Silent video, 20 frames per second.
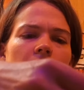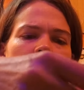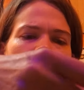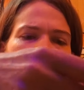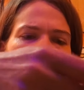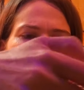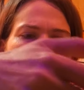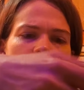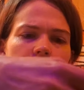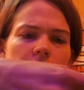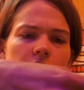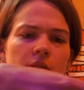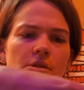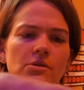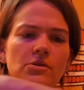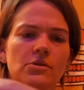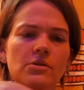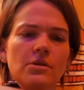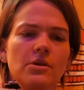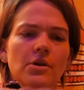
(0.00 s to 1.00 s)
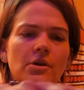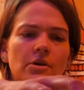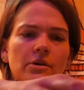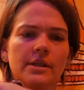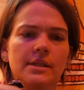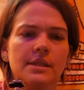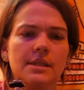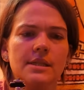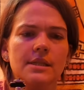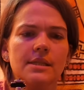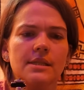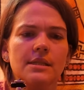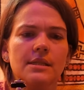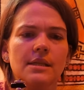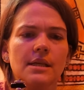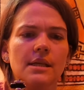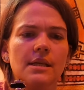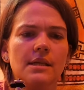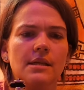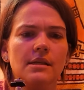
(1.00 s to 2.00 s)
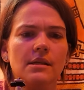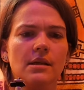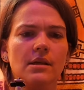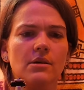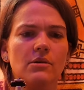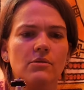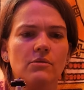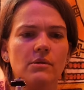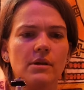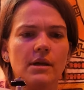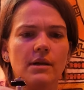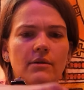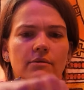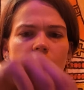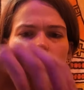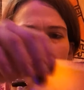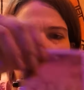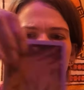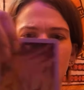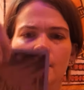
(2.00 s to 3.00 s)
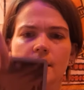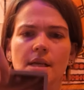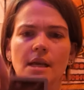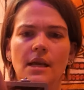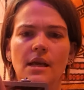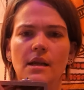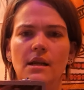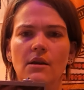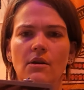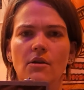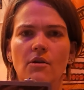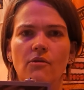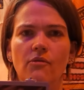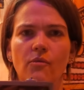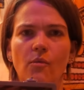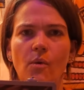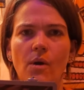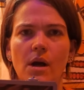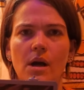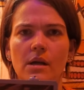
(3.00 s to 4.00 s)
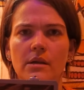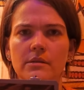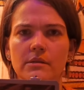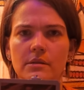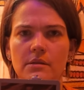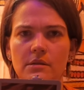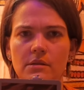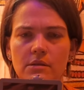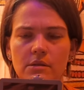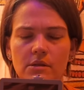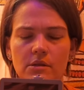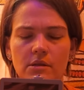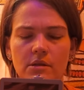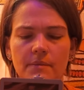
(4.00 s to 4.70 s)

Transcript: So, this is your current state. We have the Ten of Wands.